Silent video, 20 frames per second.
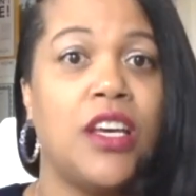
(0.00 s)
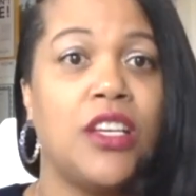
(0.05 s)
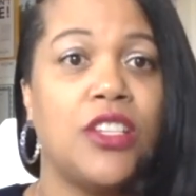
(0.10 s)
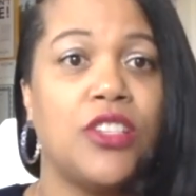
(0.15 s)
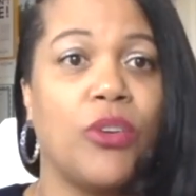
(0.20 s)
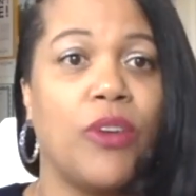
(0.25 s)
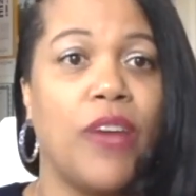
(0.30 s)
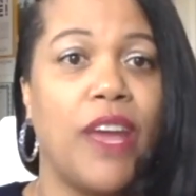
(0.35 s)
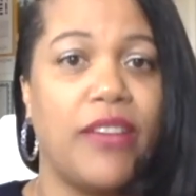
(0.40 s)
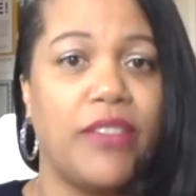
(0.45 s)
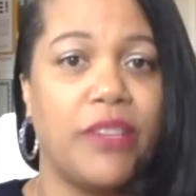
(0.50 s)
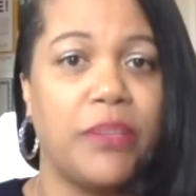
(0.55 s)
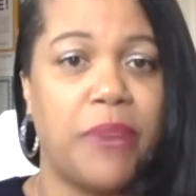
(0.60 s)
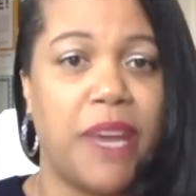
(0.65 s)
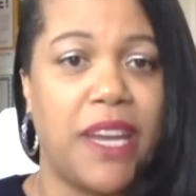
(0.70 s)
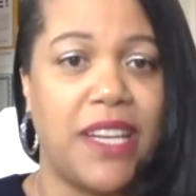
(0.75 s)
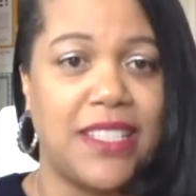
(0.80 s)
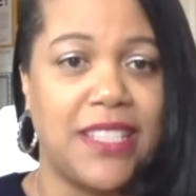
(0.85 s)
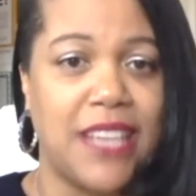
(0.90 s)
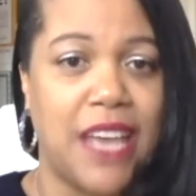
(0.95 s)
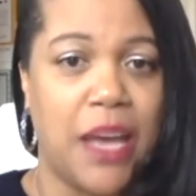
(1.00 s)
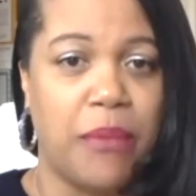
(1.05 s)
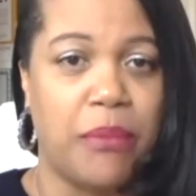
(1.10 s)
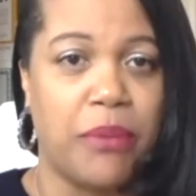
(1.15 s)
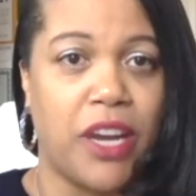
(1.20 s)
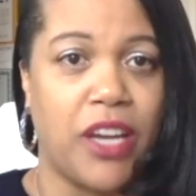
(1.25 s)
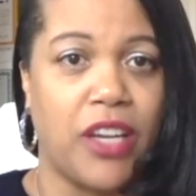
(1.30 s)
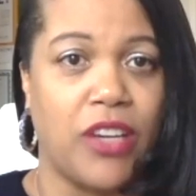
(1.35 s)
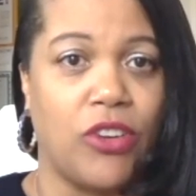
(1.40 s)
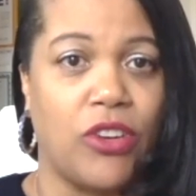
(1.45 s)
so everybody's high
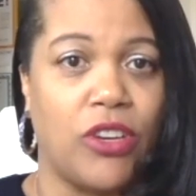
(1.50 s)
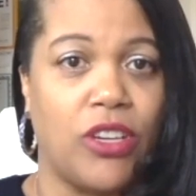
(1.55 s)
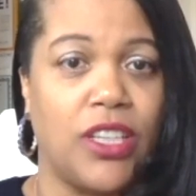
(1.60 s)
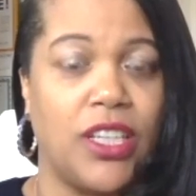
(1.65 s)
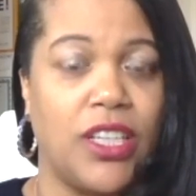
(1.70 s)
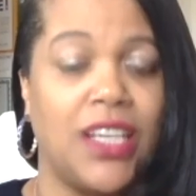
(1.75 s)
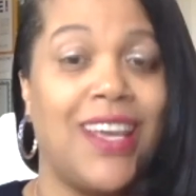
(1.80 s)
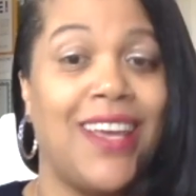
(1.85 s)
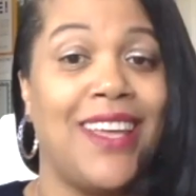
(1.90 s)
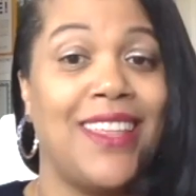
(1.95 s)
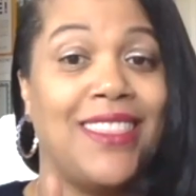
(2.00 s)
priority.